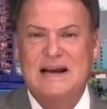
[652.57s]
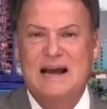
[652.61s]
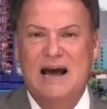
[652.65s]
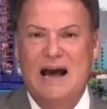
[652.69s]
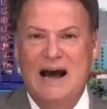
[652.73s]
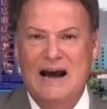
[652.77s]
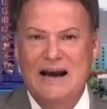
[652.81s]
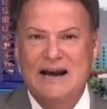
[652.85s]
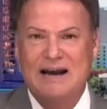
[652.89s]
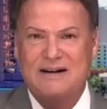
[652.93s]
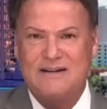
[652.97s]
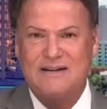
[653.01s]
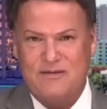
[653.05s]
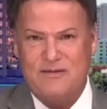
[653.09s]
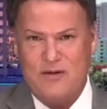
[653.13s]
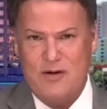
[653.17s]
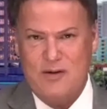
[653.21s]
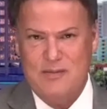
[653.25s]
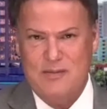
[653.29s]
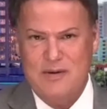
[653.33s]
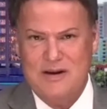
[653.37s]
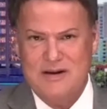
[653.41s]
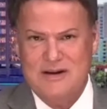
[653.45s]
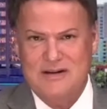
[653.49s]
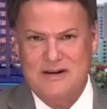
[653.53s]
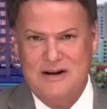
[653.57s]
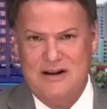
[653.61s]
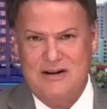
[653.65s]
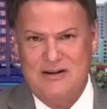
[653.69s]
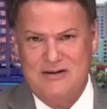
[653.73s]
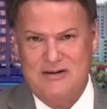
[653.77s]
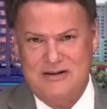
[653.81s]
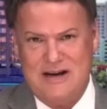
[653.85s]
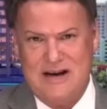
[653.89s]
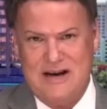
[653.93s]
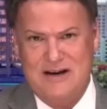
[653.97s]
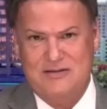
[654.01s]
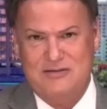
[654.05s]
I get a $4 million
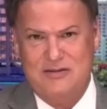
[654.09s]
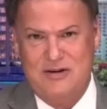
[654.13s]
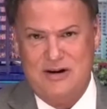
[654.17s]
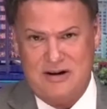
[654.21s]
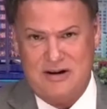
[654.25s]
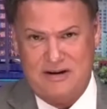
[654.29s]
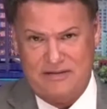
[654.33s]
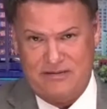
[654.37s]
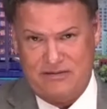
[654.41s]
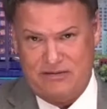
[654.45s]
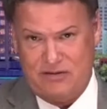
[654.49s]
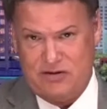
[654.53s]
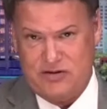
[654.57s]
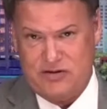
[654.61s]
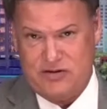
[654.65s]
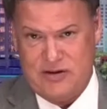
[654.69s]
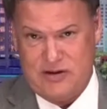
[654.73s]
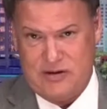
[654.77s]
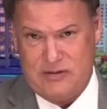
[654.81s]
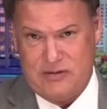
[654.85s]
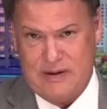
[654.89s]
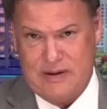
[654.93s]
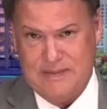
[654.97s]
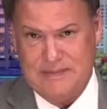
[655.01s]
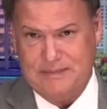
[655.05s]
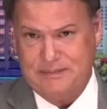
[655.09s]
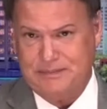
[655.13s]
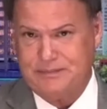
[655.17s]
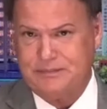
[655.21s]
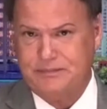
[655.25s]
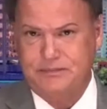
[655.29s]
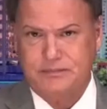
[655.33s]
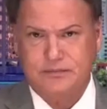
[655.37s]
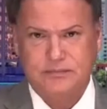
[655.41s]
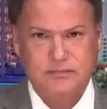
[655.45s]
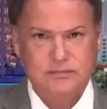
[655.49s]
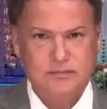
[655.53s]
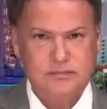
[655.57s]
tax write-off first year, right?
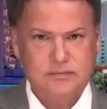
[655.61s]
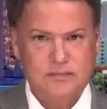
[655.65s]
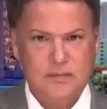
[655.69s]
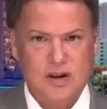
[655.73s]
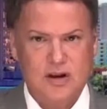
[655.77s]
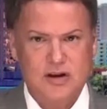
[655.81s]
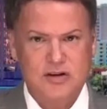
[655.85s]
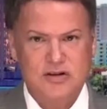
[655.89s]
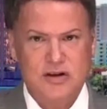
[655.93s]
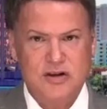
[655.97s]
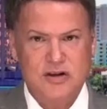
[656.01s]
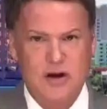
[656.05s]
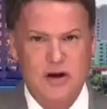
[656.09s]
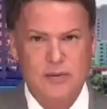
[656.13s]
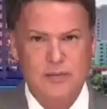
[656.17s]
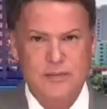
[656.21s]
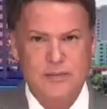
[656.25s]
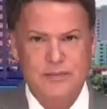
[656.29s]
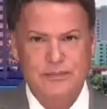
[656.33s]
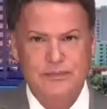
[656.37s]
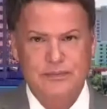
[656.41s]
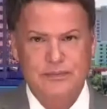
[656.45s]
So